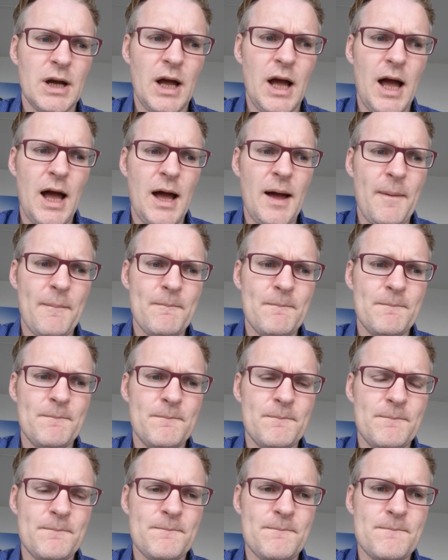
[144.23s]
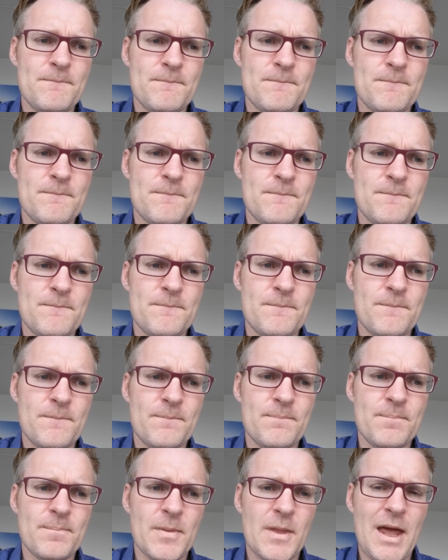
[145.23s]

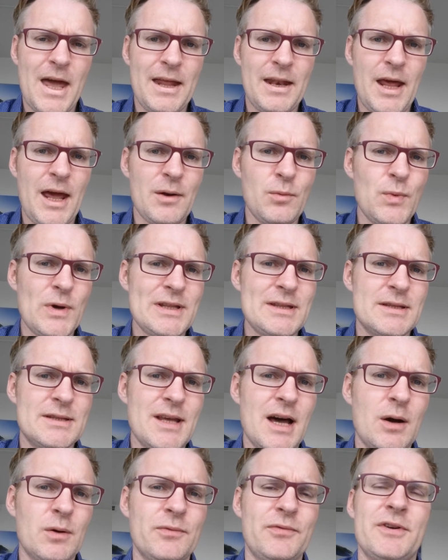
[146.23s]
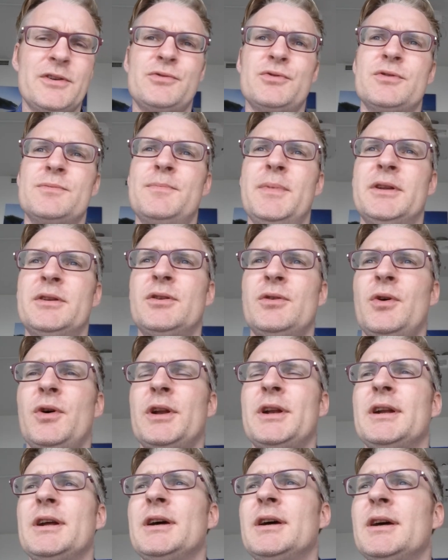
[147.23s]
um, and, and went down versus
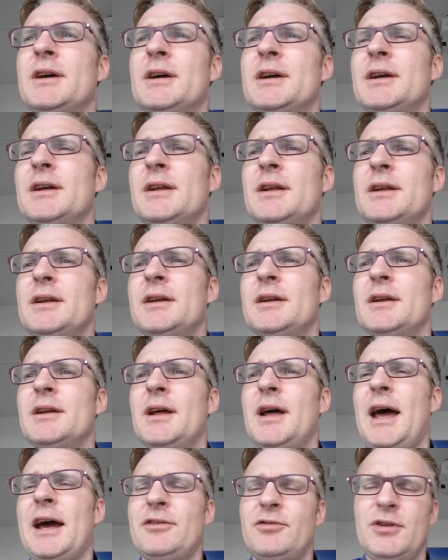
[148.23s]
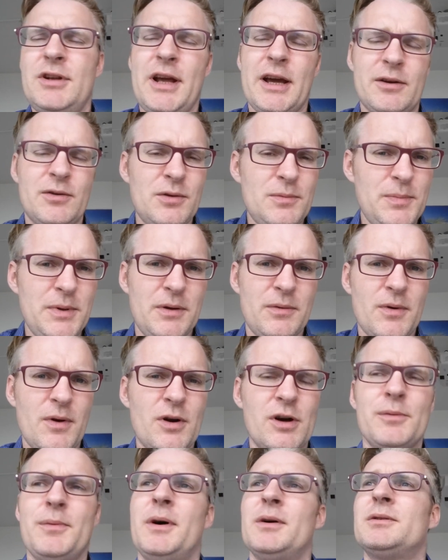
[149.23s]
Bitcoin. Actually, I could be
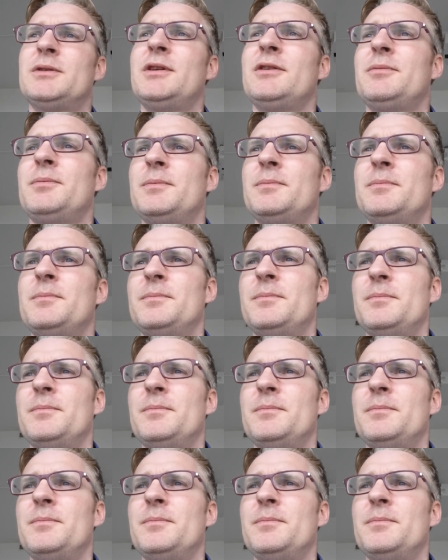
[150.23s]
wrong about this.